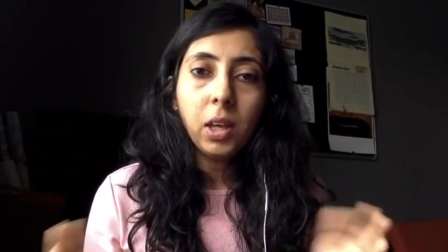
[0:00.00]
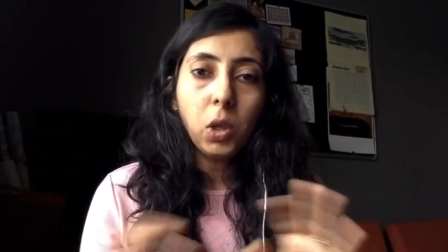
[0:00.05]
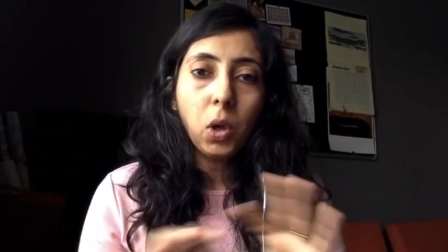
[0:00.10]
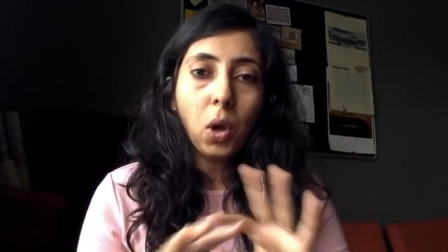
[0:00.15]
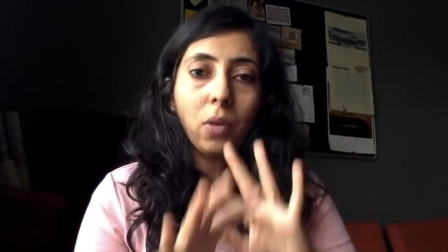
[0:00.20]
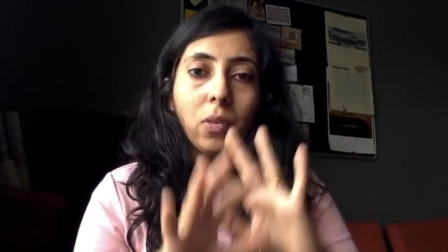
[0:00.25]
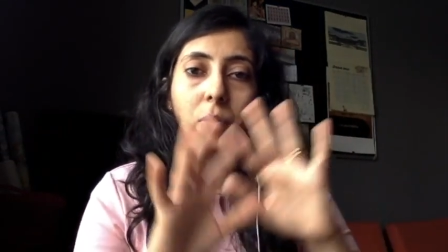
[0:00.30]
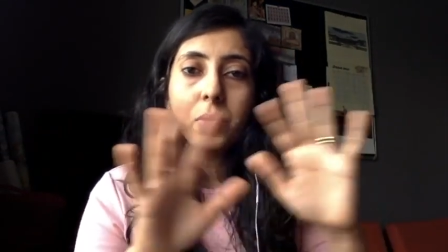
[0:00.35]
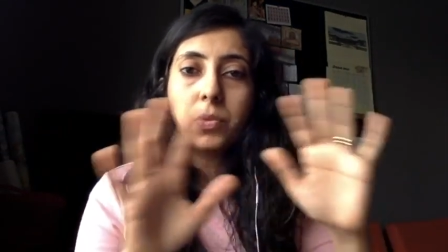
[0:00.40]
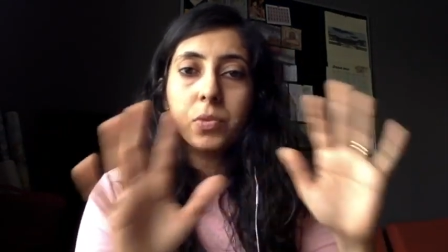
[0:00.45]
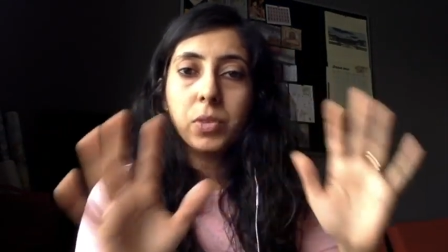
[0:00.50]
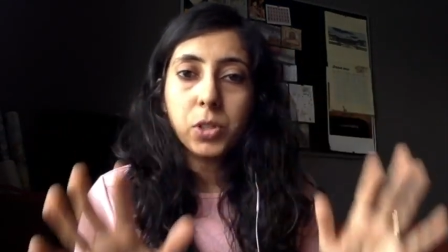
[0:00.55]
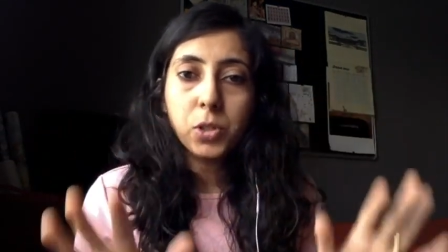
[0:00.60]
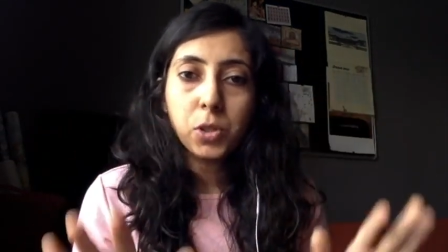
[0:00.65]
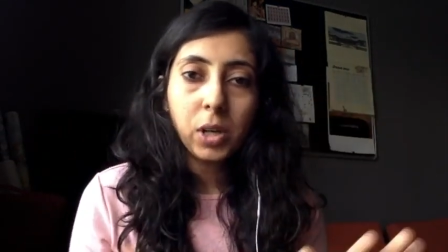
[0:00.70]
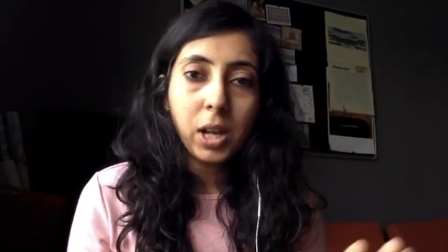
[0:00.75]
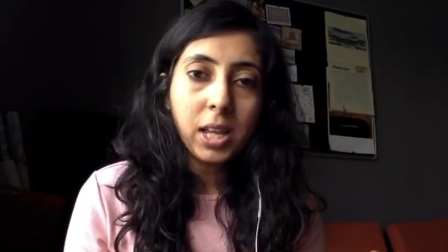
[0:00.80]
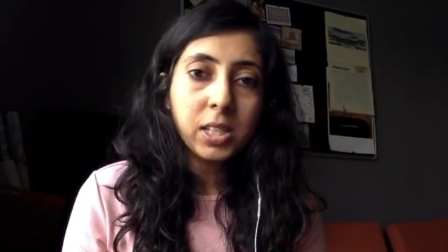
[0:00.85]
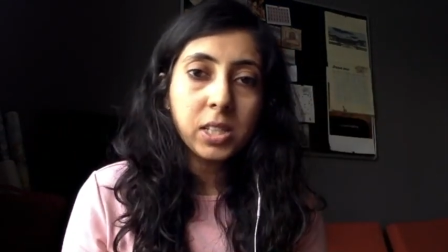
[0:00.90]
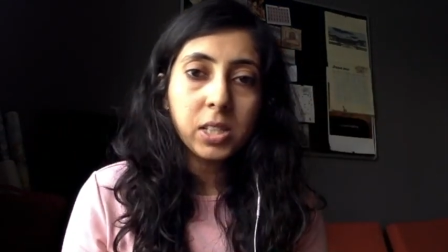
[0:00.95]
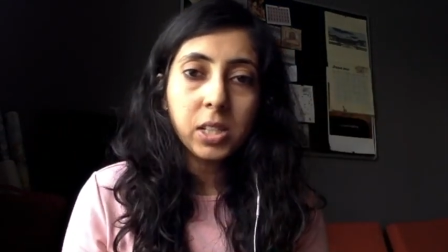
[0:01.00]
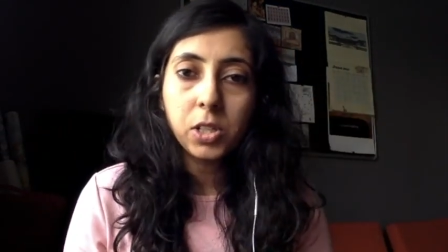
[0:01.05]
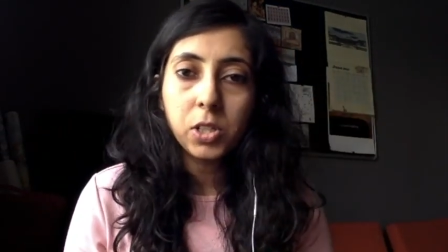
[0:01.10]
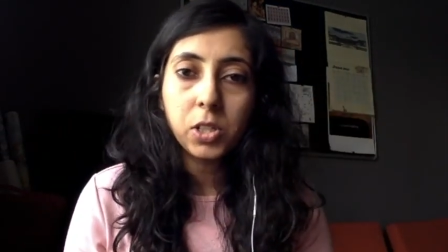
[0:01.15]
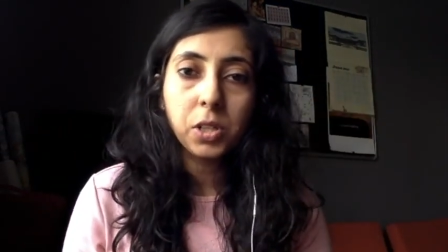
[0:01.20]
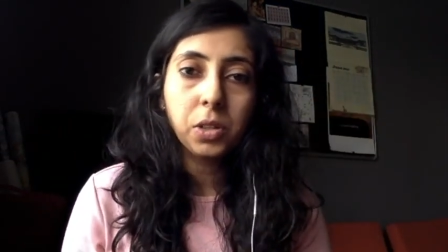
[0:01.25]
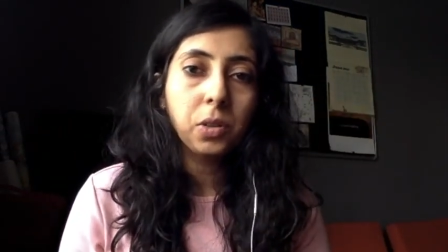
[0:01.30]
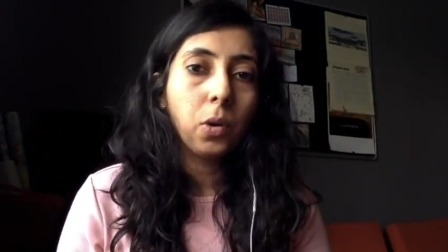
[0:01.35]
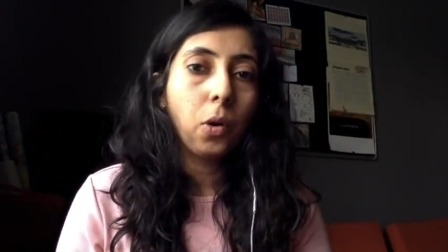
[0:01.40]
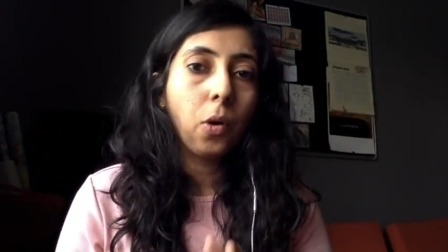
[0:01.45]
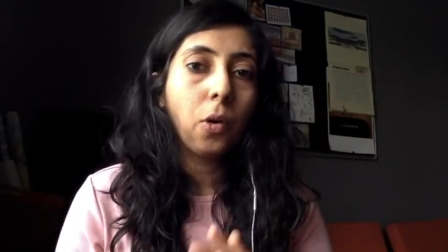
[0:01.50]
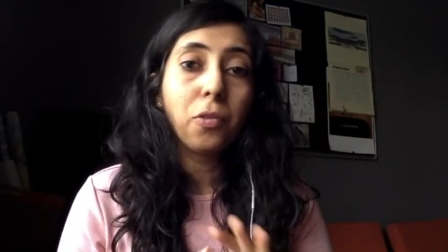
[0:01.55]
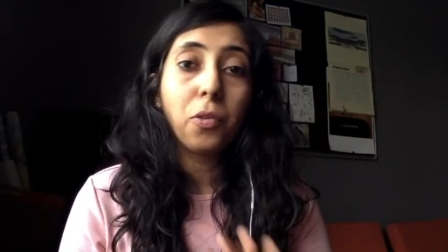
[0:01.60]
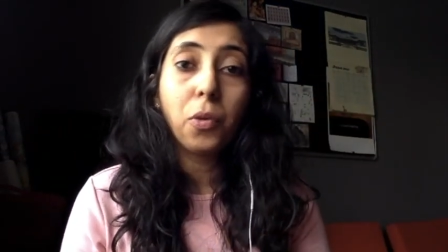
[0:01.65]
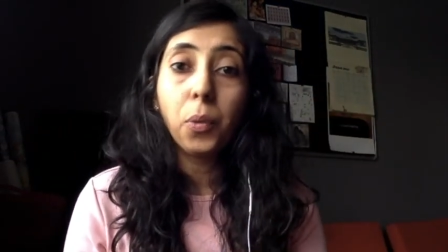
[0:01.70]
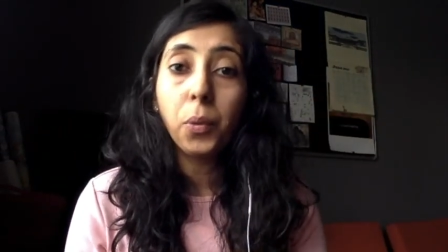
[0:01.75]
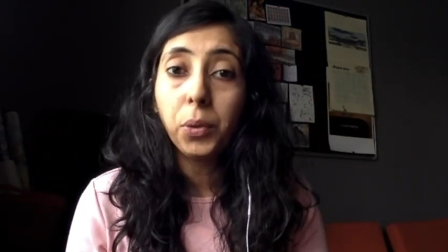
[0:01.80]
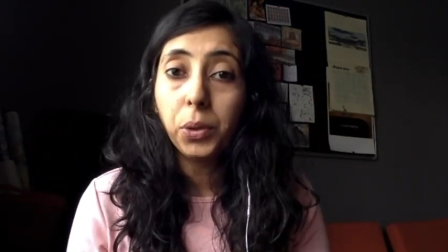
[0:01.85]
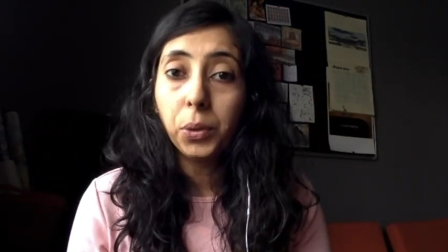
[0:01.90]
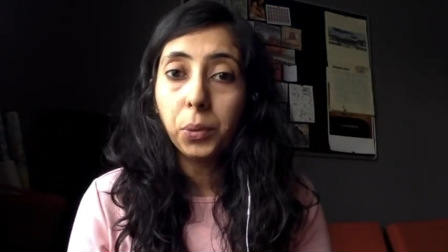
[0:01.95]
you have a visualization of
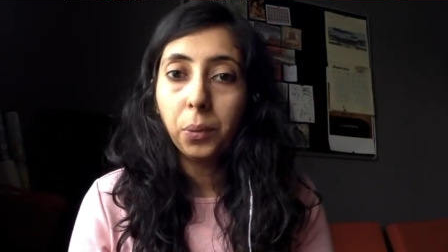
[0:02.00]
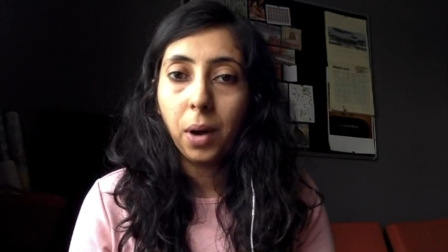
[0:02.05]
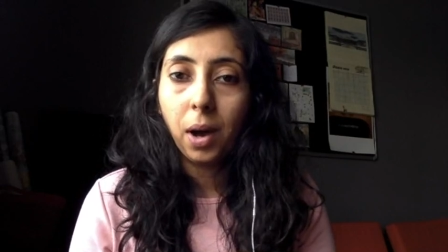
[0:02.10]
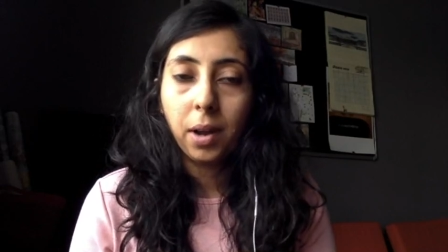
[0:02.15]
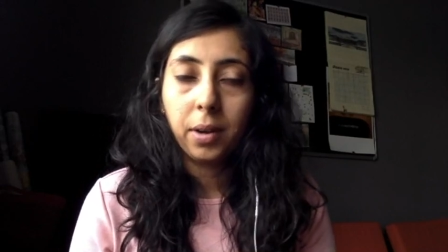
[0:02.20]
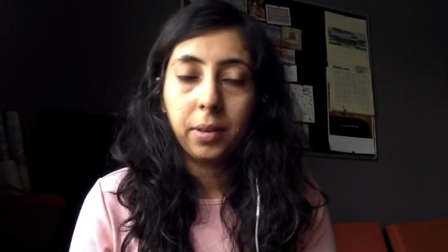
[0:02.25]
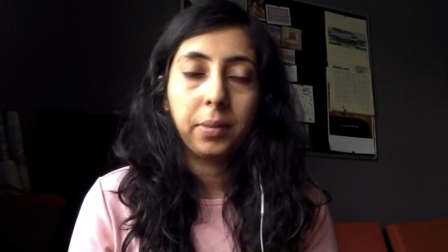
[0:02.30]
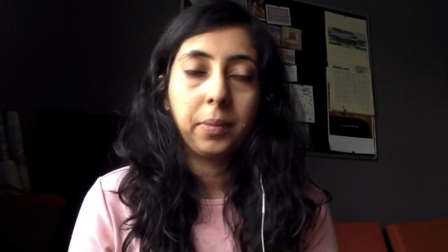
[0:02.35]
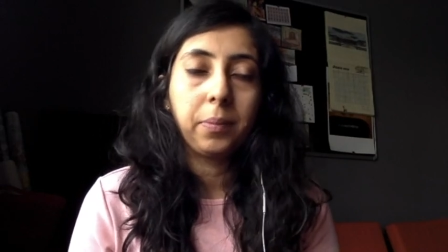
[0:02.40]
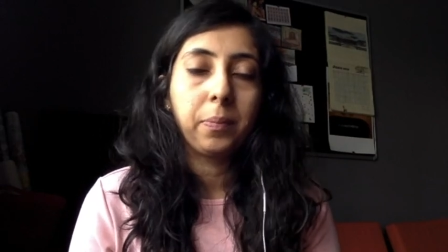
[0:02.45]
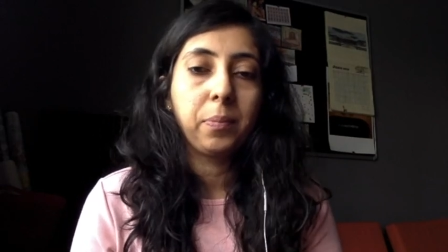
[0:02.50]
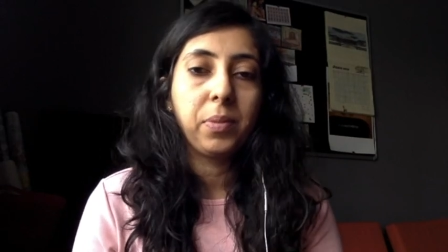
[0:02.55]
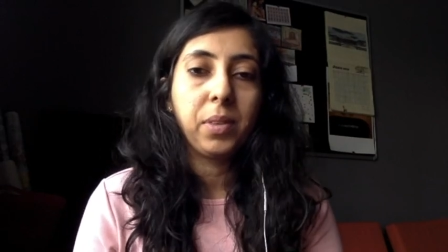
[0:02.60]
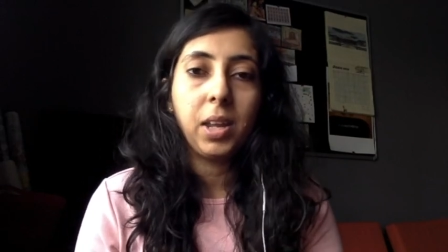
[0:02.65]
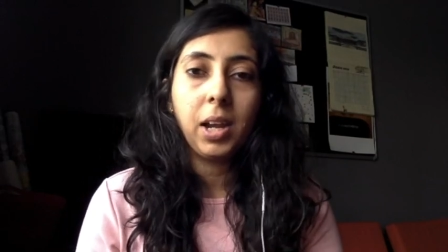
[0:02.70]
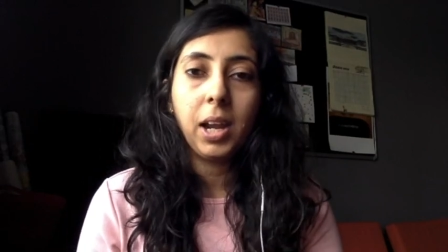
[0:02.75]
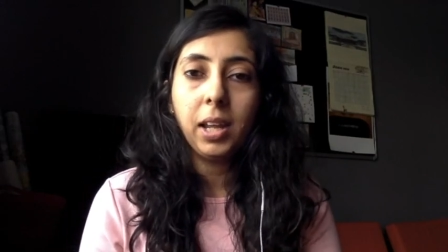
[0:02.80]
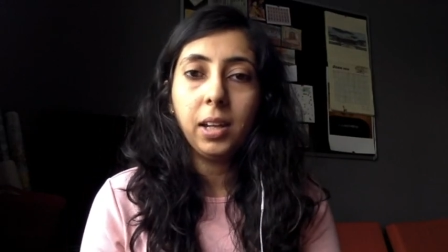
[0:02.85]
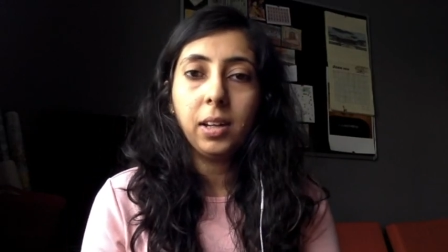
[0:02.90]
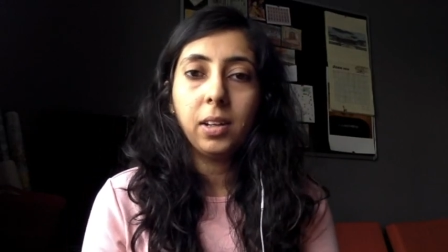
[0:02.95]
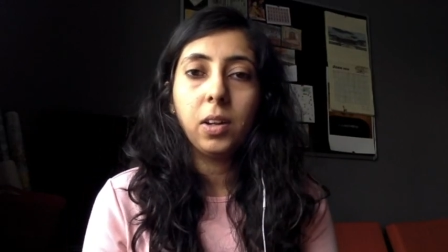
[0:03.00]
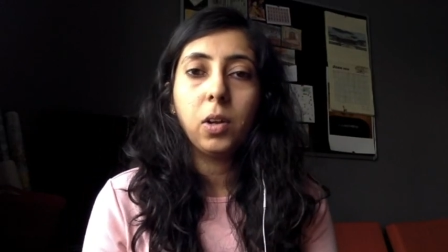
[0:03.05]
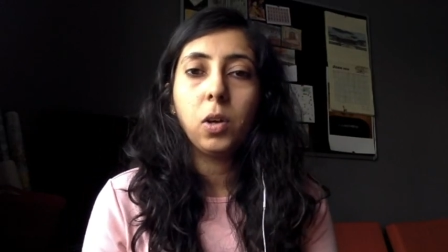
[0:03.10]
who you are, right?